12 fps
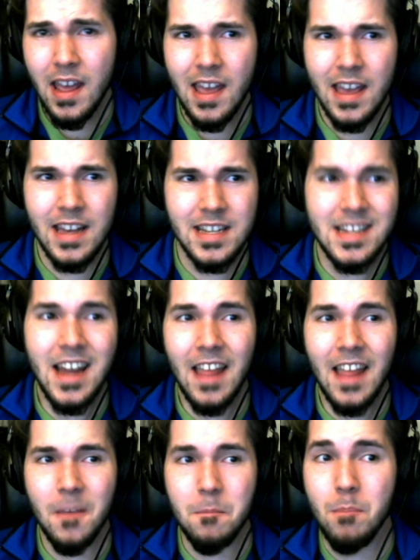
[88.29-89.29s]
It's
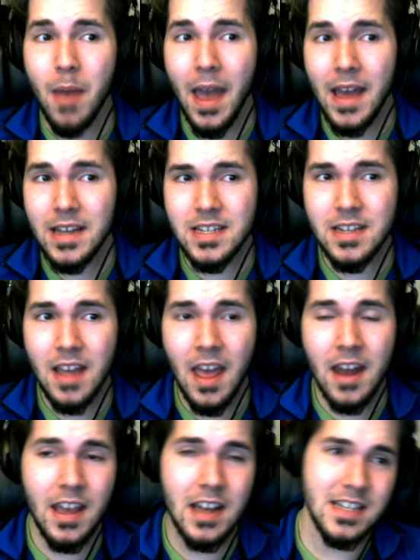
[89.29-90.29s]
not the best, and
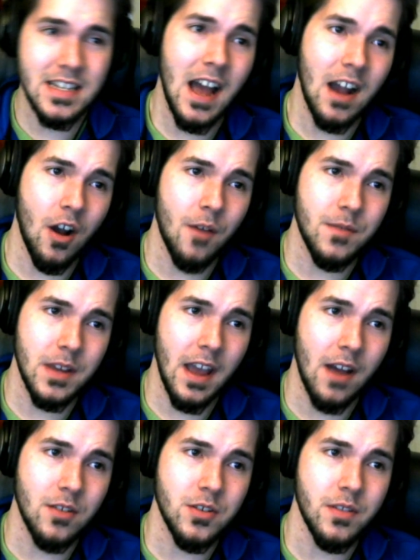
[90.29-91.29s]
he has Knockoff to
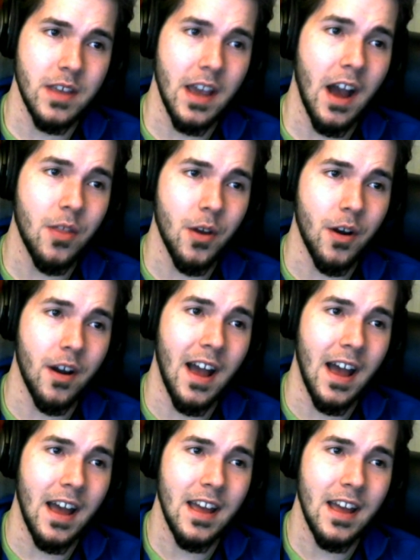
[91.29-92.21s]
counter the other